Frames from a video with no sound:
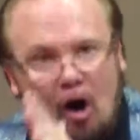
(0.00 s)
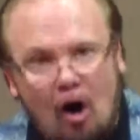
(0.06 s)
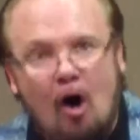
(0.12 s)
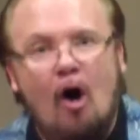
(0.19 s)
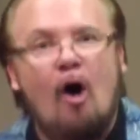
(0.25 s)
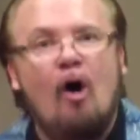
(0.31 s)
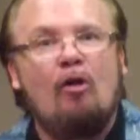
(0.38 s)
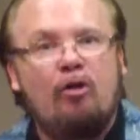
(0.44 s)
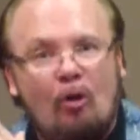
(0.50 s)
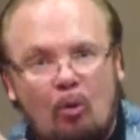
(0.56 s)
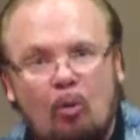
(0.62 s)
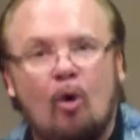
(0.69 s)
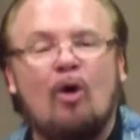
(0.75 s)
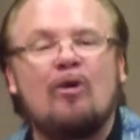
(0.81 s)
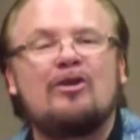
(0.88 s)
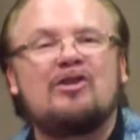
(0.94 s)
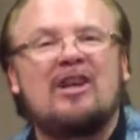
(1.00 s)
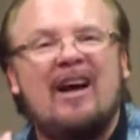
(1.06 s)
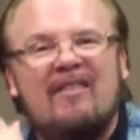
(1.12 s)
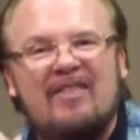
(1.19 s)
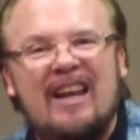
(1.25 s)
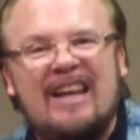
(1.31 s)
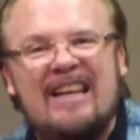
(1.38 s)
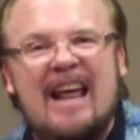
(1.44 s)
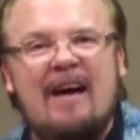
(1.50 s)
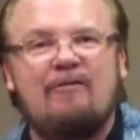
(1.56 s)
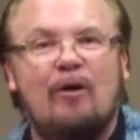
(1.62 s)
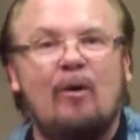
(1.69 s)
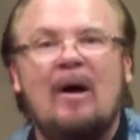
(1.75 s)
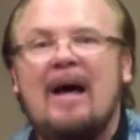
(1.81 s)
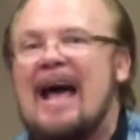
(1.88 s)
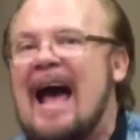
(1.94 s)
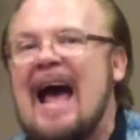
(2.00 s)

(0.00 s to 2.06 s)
all the works of the devil,